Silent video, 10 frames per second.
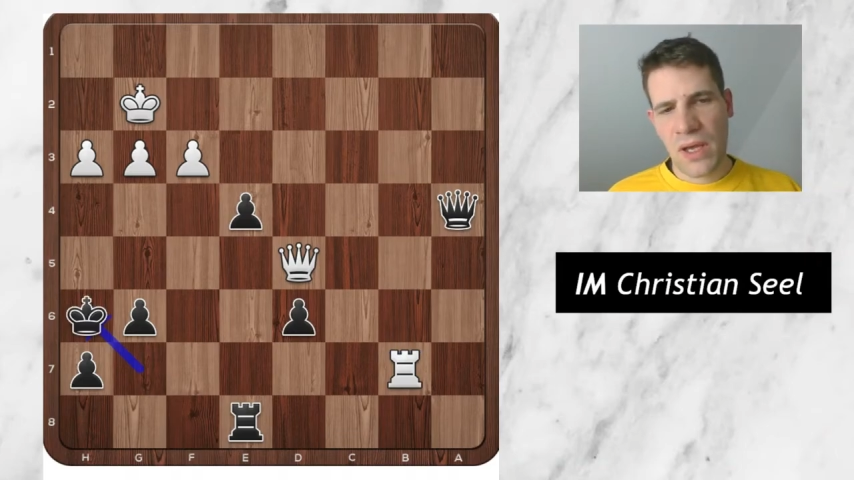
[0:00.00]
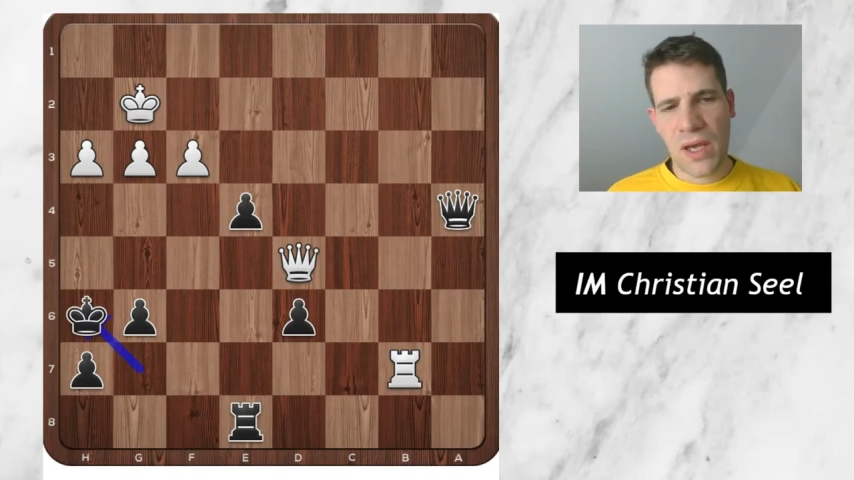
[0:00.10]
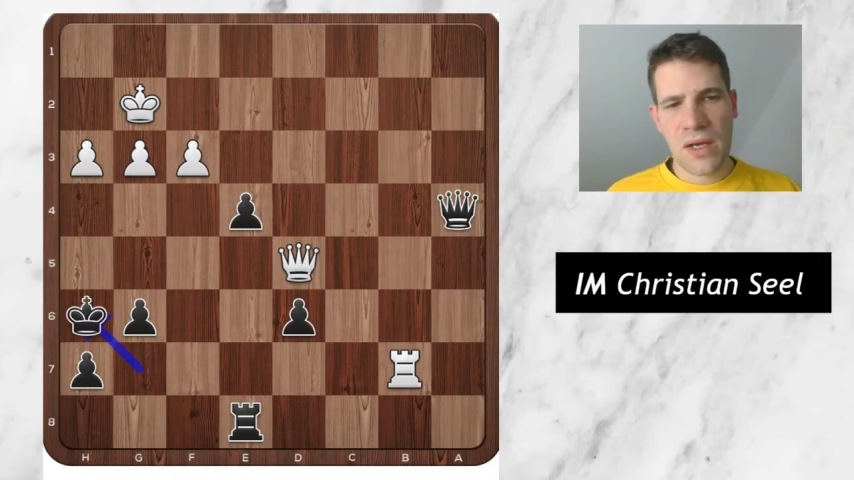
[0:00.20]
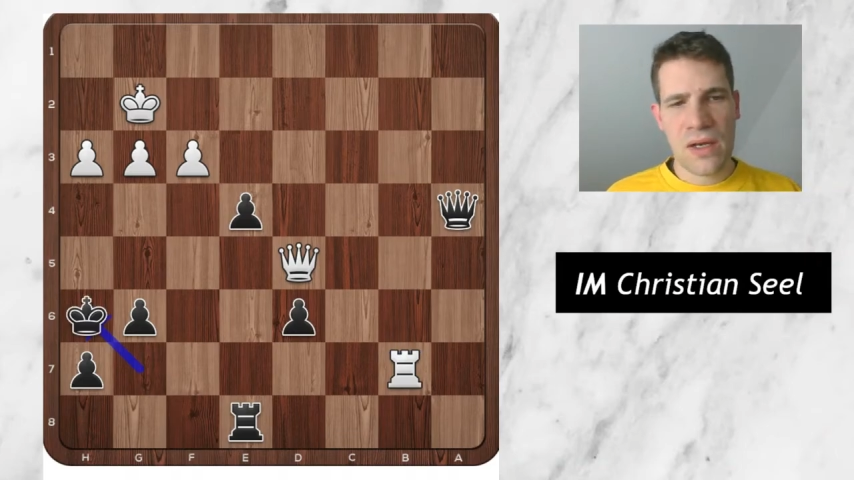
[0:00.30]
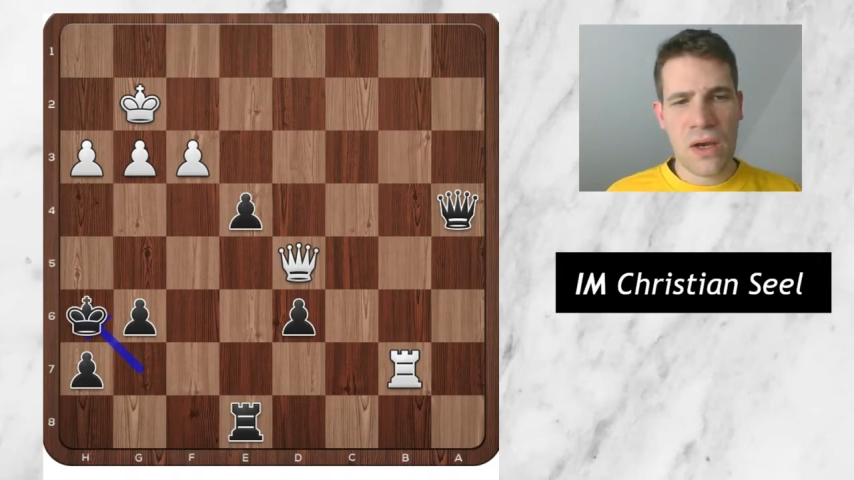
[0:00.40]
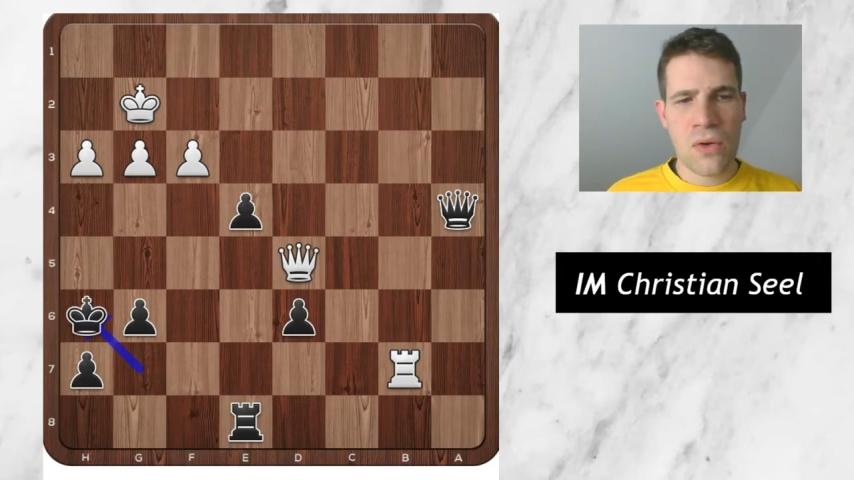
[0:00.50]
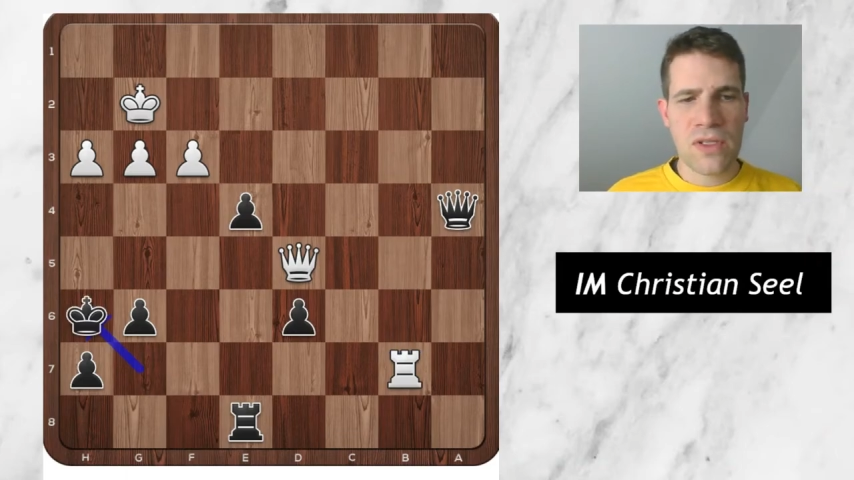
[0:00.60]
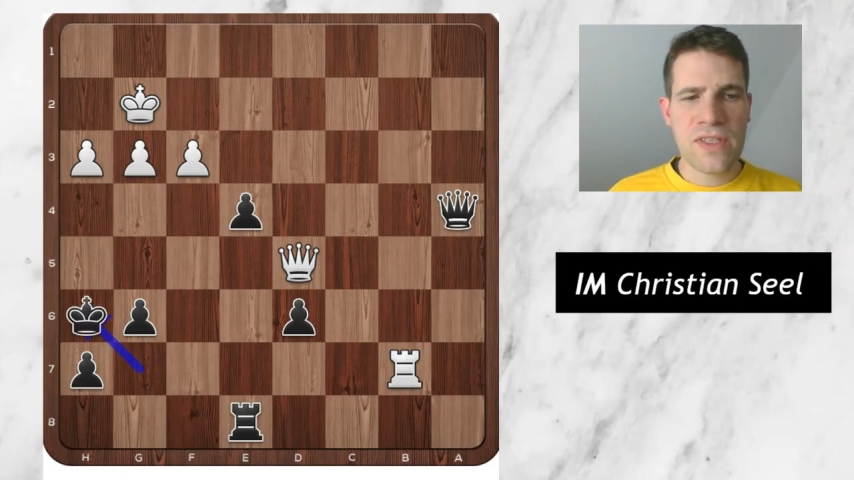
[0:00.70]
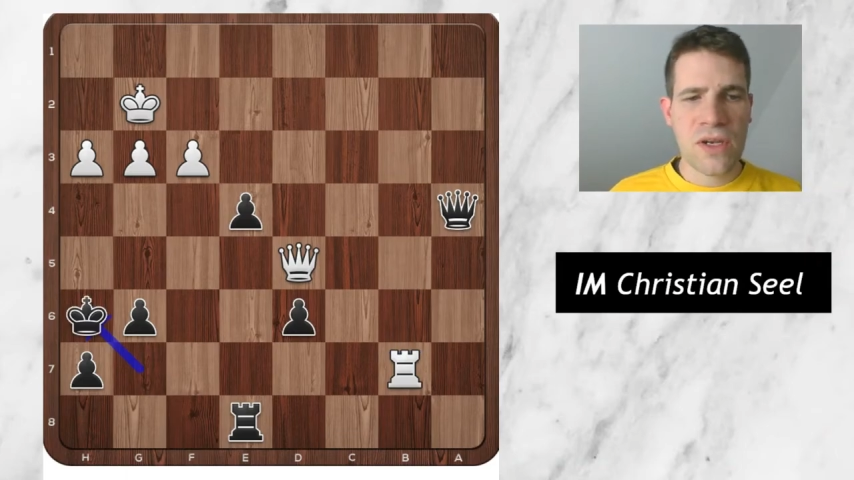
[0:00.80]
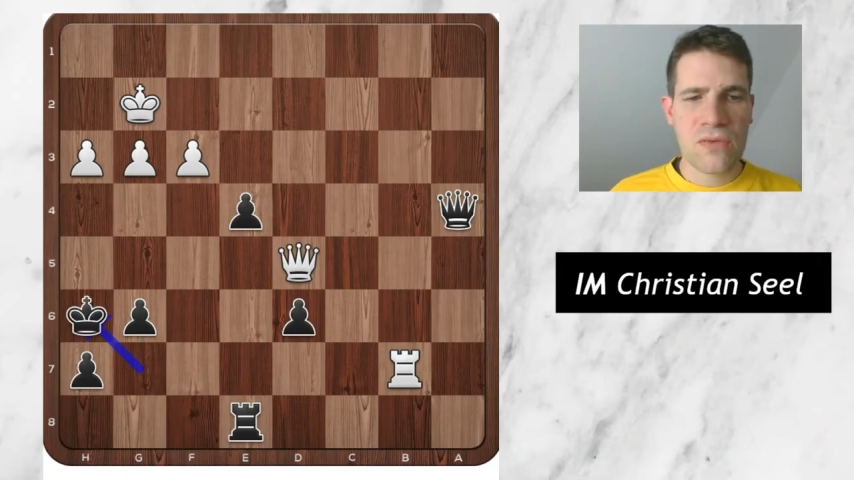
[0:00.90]
and now
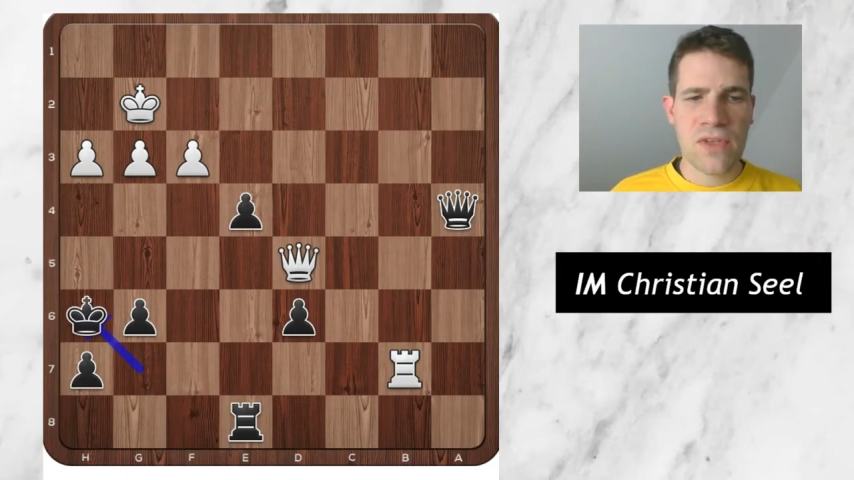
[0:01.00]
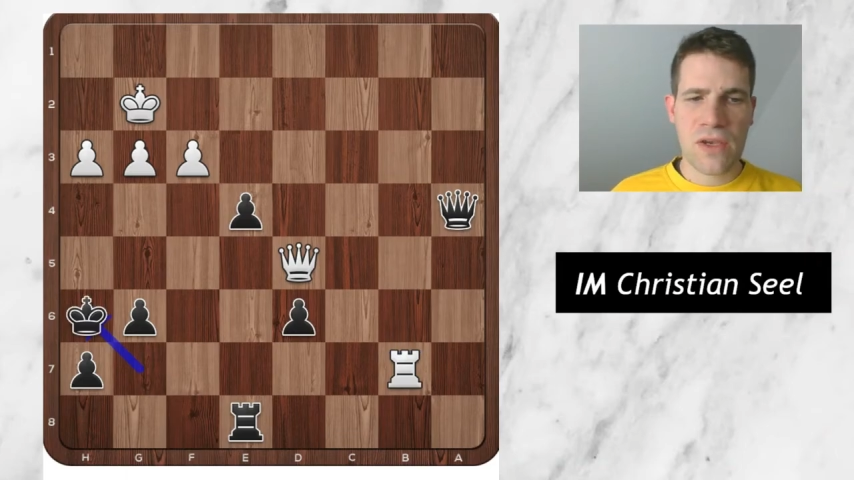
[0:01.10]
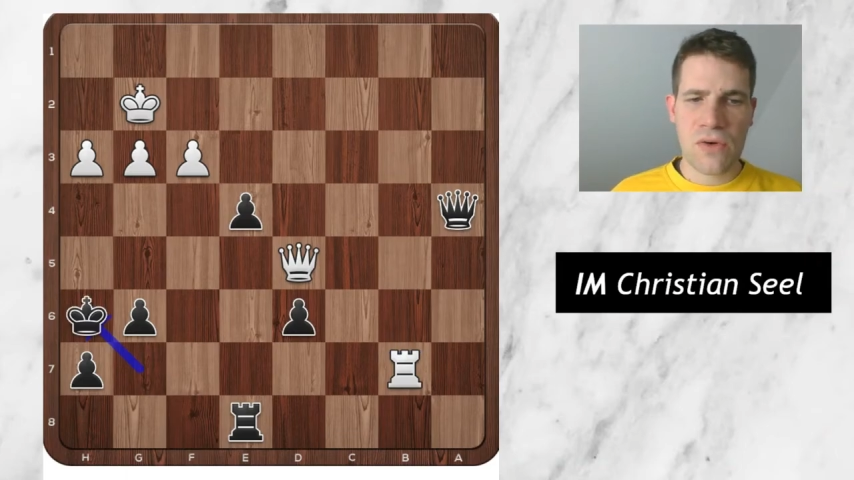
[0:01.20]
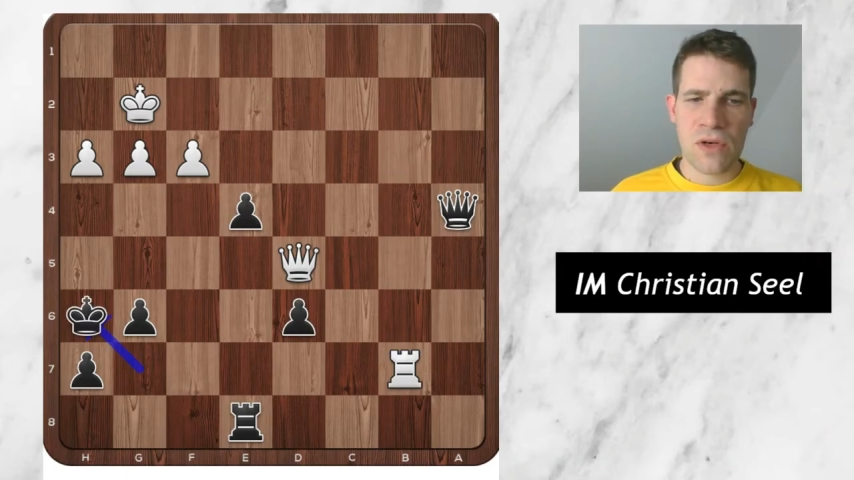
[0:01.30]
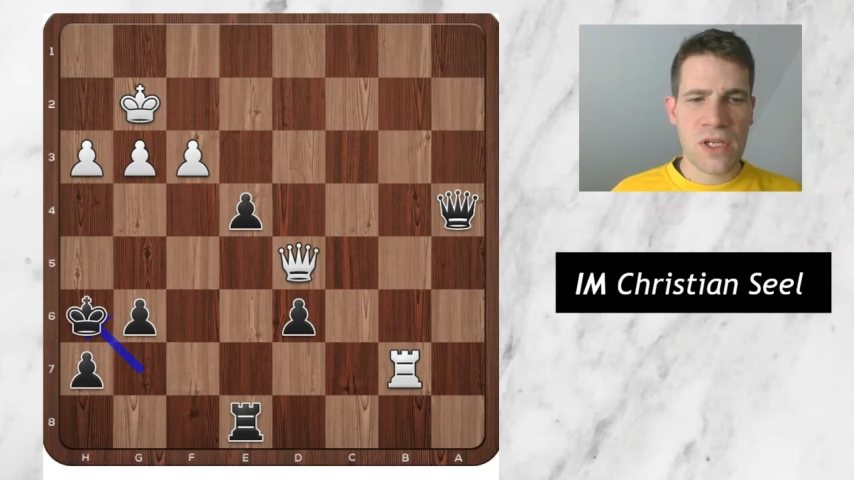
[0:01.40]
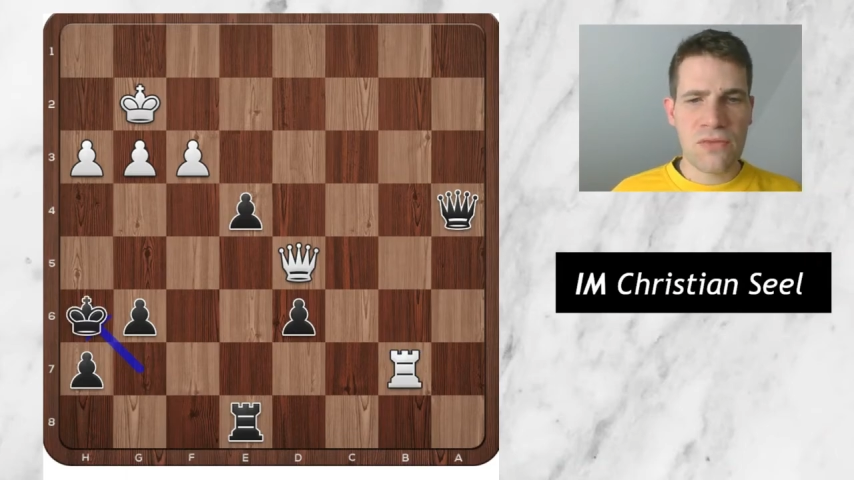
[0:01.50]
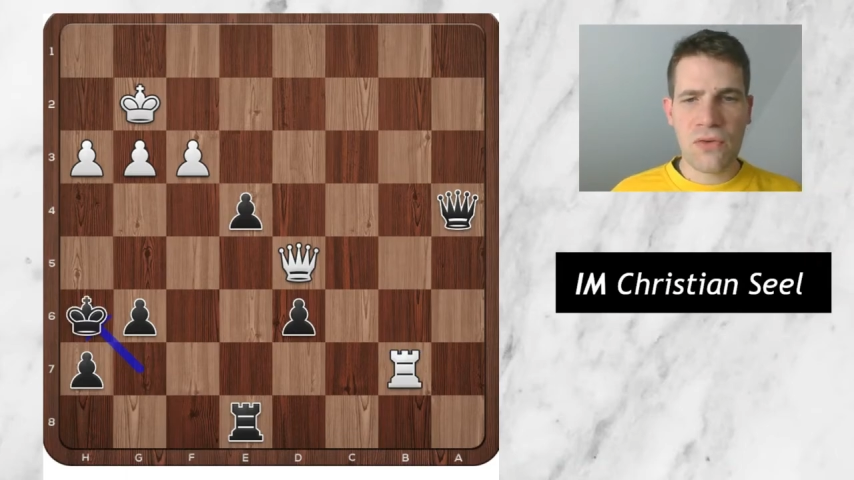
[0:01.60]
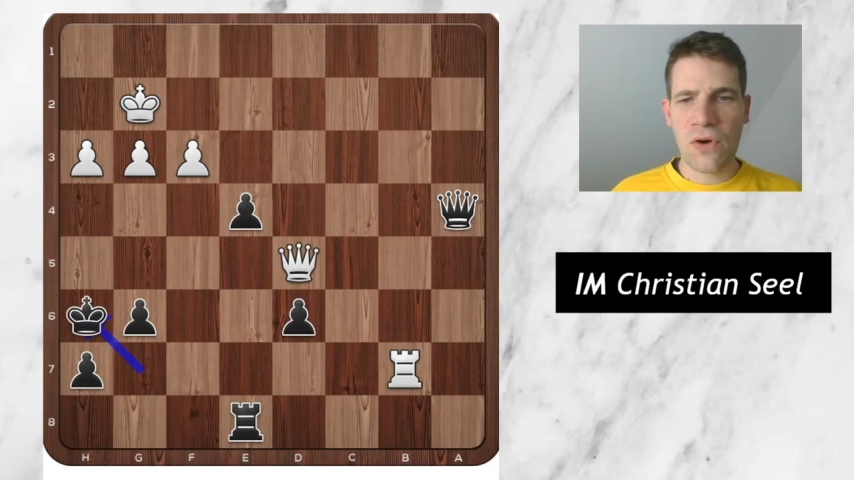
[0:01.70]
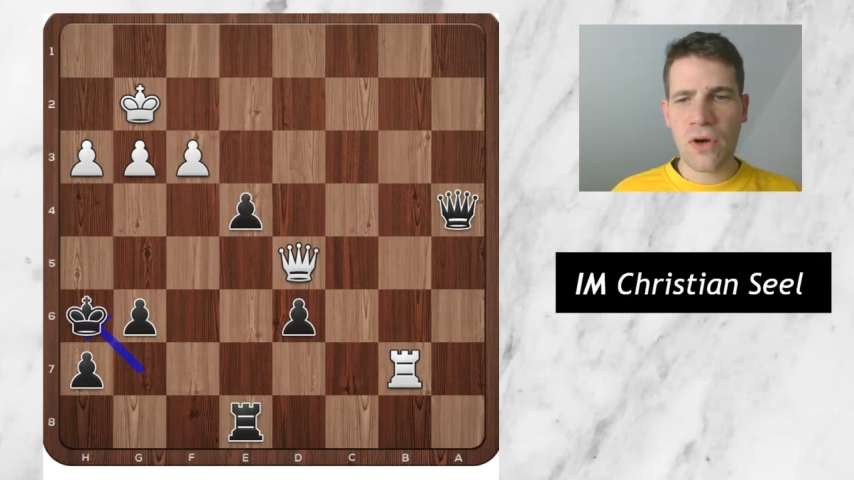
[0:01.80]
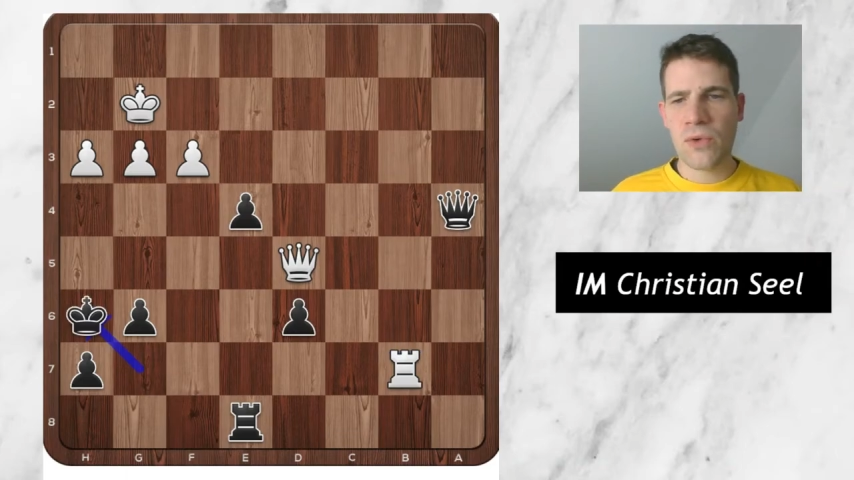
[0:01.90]
instead of taking on
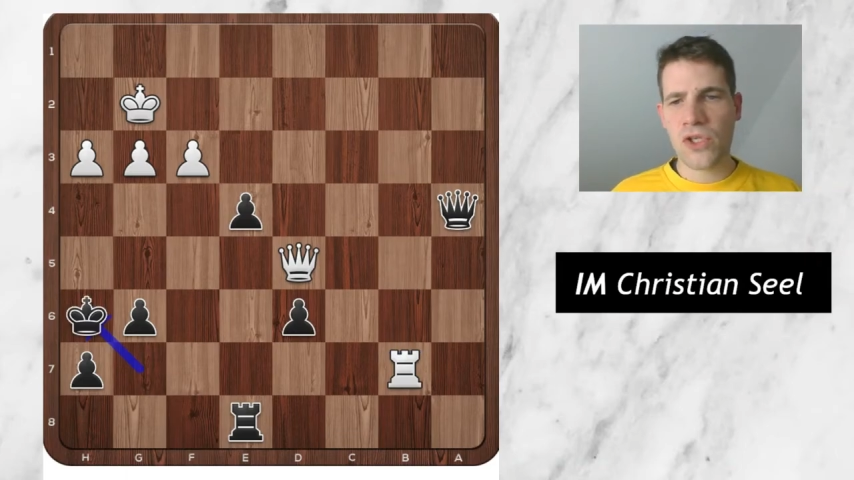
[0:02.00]
e4,